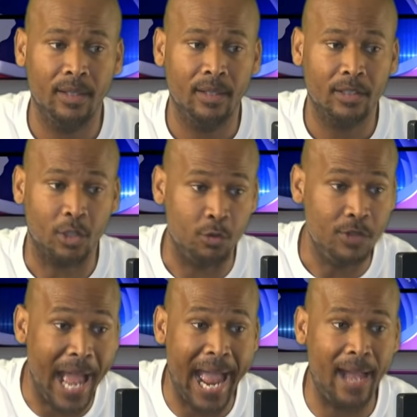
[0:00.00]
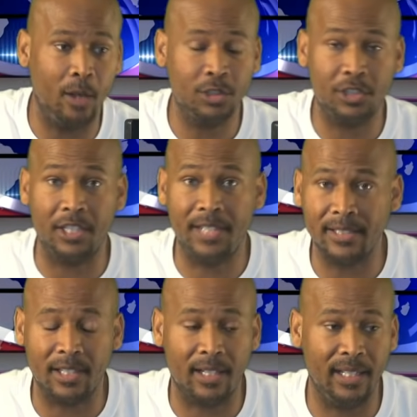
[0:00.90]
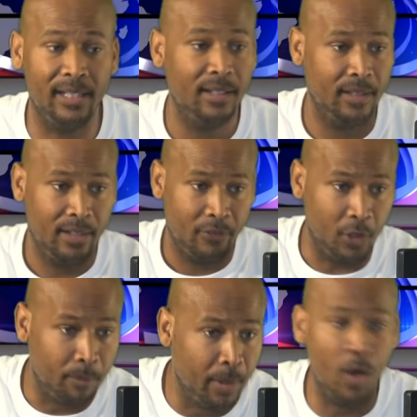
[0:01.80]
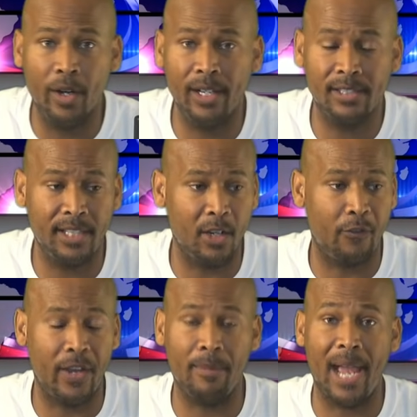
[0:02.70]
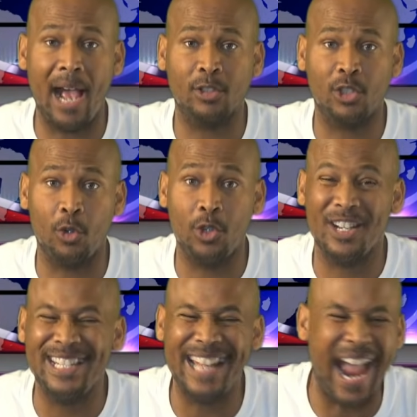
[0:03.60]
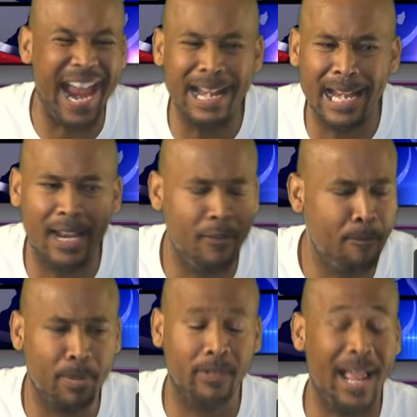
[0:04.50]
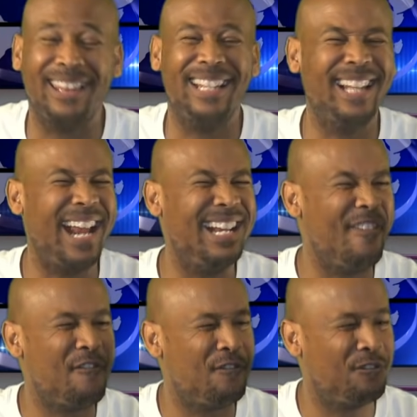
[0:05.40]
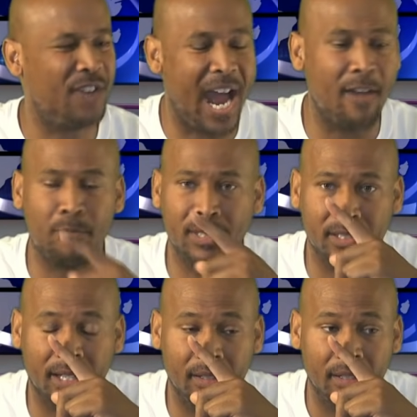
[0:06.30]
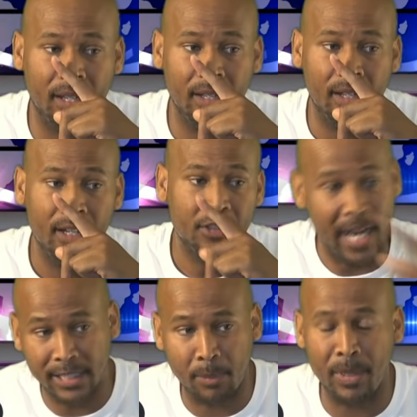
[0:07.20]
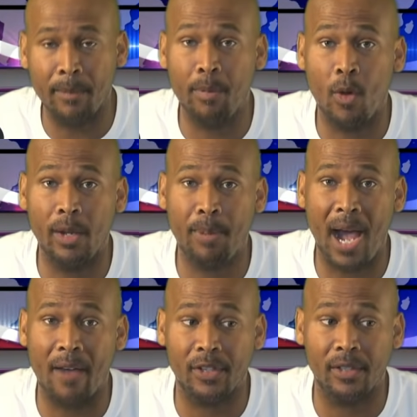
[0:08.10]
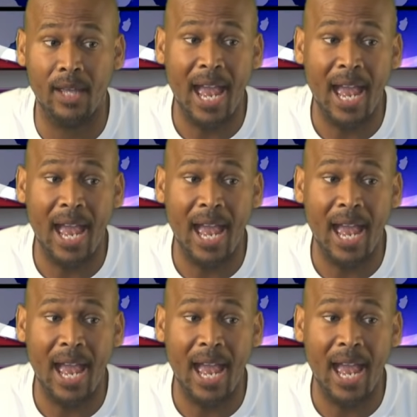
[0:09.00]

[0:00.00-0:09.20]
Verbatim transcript: So now, statistically, if you're born in a single family household, you're 90, I think 95% chance of being born in poverty.